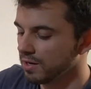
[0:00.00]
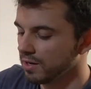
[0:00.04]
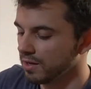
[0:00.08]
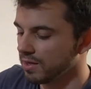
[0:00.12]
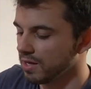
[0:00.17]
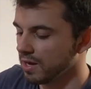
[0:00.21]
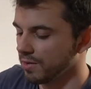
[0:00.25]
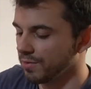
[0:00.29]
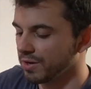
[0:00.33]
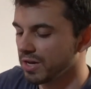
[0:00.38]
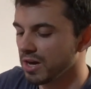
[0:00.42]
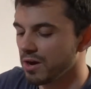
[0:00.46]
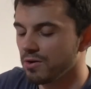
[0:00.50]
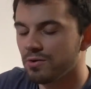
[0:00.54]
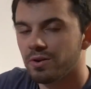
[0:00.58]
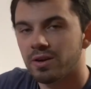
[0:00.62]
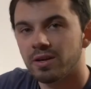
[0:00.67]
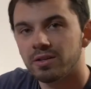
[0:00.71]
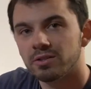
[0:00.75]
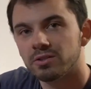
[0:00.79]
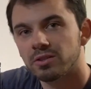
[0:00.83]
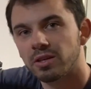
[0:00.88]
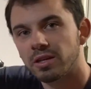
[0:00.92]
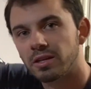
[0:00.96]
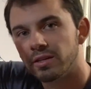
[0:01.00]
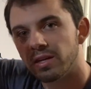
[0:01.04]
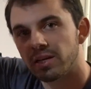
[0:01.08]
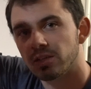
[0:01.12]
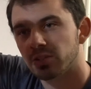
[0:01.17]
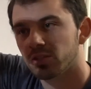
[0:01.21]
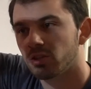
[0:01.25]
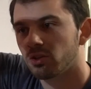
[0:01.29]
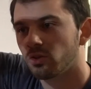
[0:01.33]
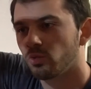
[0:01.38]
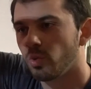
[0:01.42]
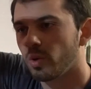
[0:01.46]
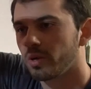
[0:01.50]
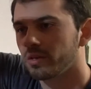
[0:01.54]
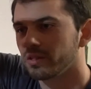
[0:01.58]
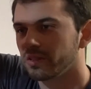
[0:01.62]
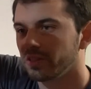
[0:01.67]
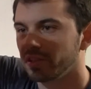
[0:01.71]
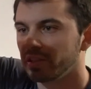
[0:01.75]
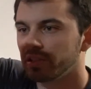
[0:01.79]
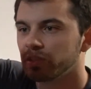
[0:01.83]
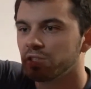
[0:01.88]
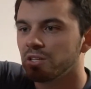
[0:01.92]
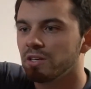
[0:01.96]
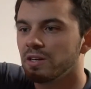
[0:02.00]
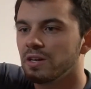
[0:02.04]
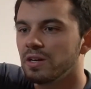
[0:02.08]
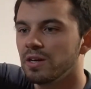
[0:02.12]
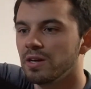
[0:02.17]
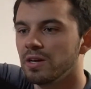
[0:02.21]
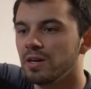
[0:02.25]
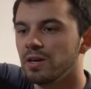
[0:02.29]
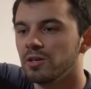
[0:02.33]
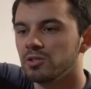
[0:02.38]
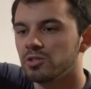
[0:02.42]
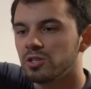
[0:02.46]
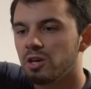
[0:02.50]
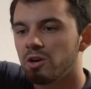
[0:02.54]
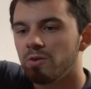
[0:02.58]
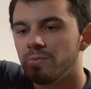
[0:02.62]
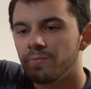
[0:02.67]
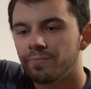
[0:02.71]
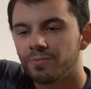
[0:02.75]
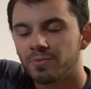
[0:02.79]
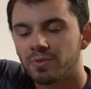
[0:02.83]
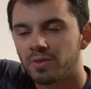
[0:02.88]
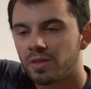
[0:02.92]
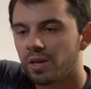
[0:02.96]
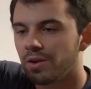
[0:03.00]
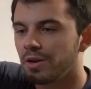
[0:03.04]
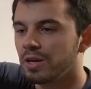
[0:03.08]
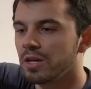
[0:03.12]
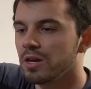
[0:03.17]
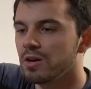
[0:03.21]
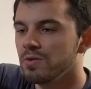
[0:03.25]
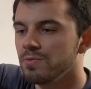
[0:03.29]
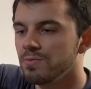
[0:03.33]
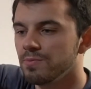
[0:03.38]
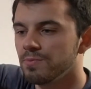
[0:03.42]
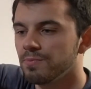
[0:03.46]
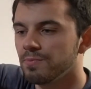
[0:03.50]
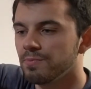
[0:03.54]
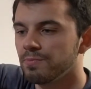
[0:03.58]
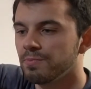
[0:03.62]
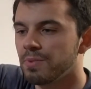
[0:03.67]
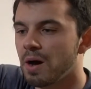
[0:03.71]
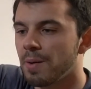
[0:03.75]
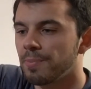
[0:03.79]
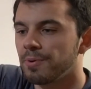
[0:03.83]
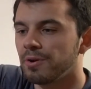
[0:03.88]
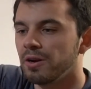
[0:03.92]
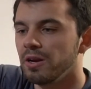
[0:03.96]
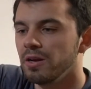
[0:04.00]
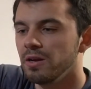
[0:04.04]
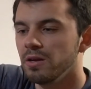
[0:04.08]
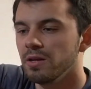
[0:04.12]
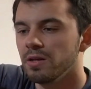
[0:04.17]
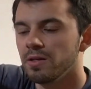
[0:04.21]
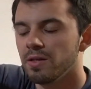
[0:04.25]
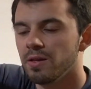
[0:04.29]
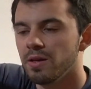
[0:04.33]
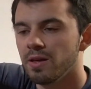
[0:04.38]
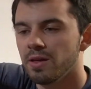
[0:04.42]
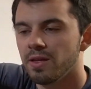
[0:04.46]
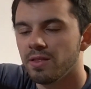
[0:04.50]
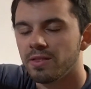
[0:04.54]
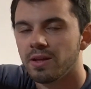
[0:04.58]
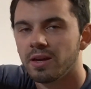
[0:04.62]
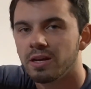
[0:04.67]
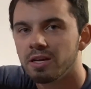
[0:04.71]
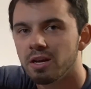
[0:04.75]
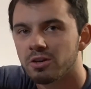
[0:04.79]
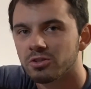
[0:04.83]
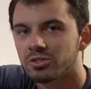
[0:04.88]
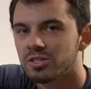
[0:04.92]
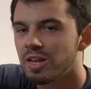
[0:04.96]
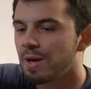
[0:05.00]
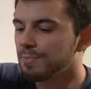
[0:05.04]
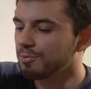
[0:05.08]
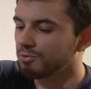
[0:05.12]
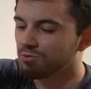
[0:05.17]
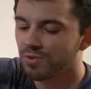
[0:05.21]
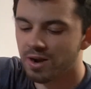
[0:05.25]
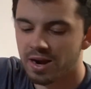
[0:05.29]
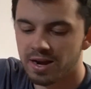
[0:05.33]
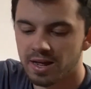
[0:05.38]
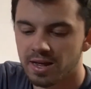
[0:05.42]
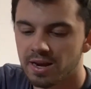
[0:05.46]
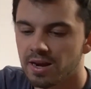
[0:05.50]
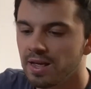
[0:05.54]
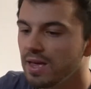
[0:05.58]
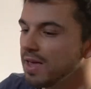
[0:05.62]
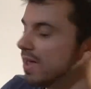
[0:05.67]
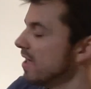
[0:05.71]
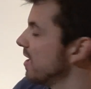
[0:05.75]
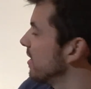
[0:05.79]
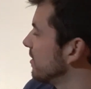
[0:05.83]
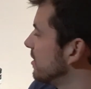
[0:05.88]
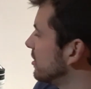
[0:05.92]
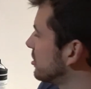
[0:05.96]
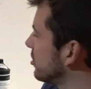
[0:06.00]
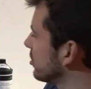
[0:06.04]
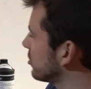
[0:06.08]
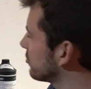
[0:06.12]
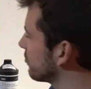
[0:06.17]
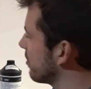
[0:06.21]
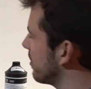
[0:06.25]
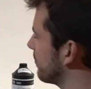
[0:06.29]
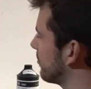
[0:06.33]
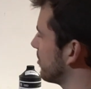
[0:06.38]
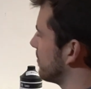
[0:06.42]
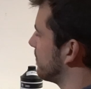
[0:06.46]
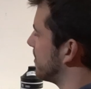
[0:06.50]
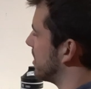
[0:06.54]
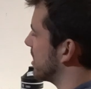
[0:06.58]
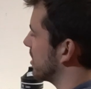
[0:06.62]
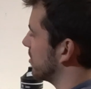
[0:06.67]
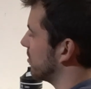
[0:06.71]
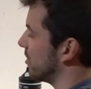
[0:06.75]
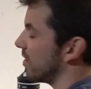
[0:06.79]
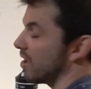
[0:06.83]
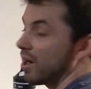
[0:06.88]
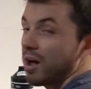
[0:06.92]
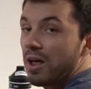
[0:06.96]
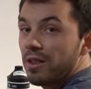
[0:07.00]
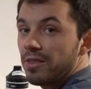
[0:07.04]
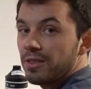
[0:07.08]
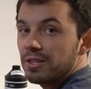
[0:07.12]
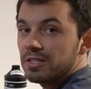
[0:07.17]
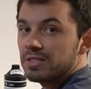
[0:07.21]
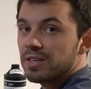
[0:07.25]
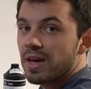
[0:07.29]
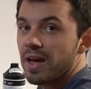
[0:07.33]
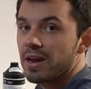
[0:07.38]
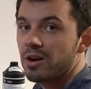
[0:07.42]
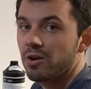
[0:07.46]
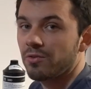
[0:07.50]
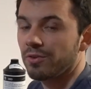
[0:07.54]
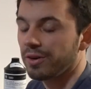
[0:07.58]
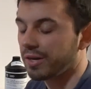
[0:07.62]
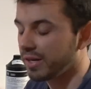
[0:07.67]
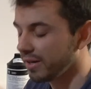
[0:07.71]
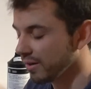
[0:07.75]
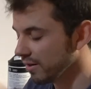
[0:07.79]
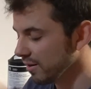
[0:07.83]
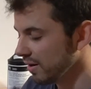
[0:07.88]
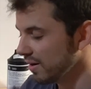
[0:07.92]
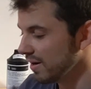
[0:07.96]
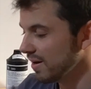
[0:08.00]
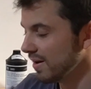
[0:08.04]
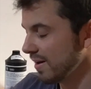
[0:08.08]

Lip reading: There we go. It's like a nice little quick release. So there you go, pop it in. There you go, snaps right in. This hooks right up to the bottle on the side over here.